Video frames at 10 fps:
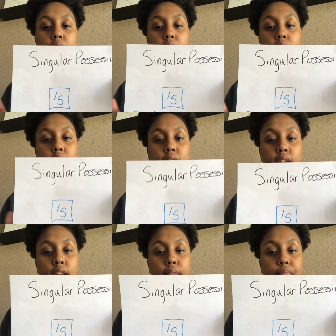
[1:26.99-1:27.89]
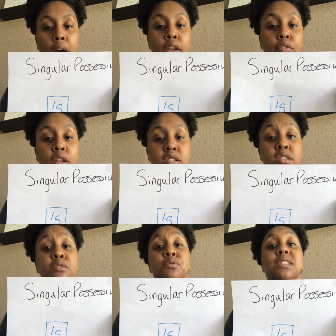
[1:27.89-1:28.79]
Again, I knew that
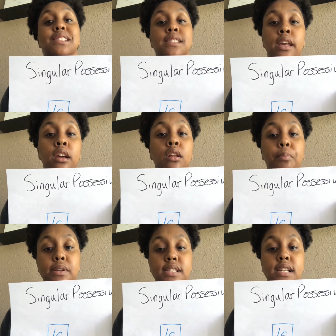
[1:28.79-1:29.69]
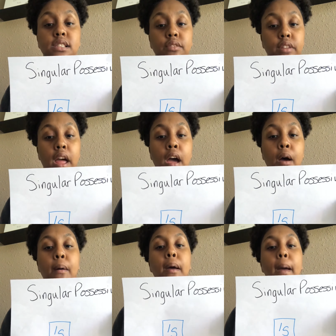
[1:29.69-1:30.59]
this was a singular possessive
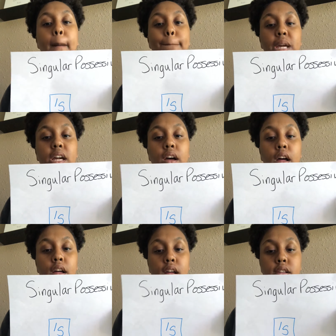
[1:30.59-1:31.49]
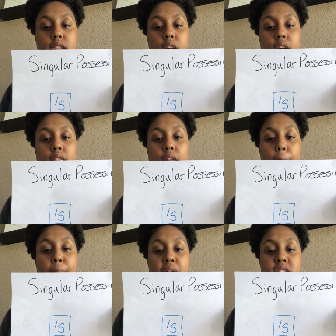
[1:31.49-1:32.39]
noun because that
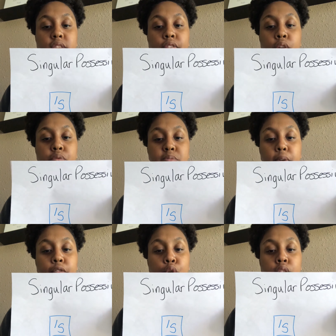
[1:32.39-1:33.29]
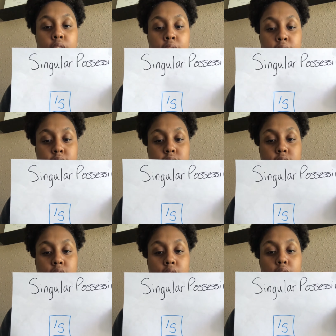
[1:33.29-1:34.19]
apostrophe was before the
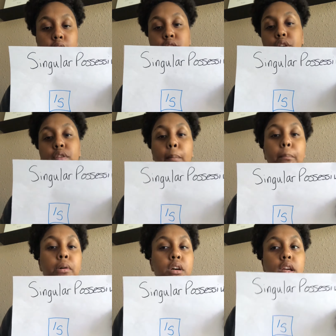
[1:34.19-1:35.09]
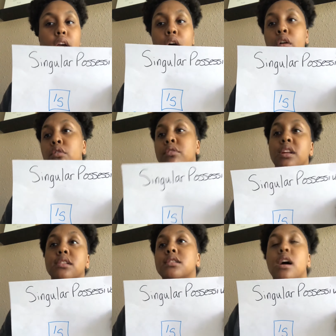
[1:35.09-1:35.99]
S. So the book can own
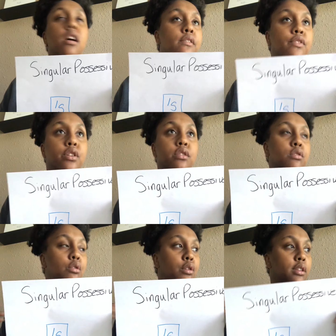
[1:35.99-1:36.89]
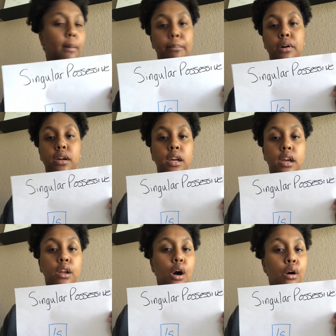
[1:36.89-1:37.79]
its cover, or the book
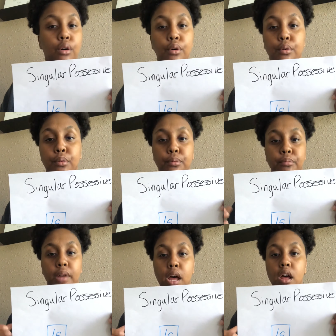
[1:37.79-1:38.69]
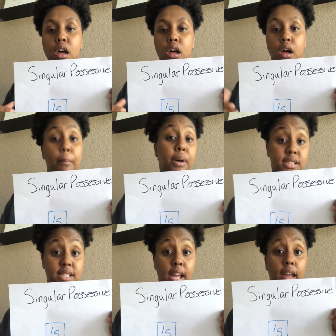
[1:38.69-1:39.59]
can own a book
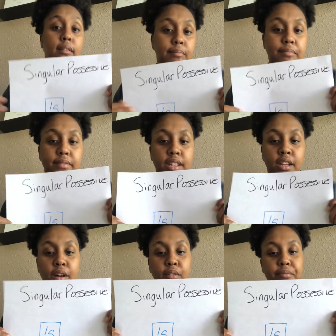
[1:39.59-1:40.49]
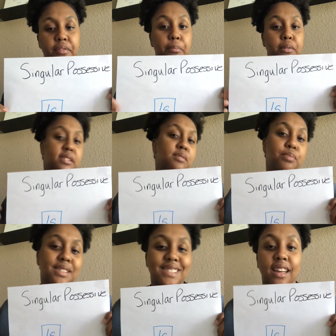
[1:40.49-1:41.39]
stand. You know, the book's
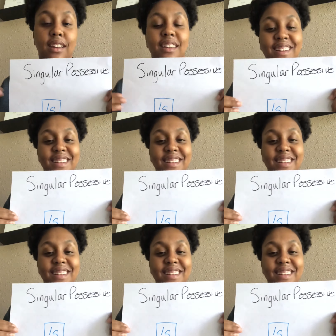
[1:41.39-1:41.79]
book stand.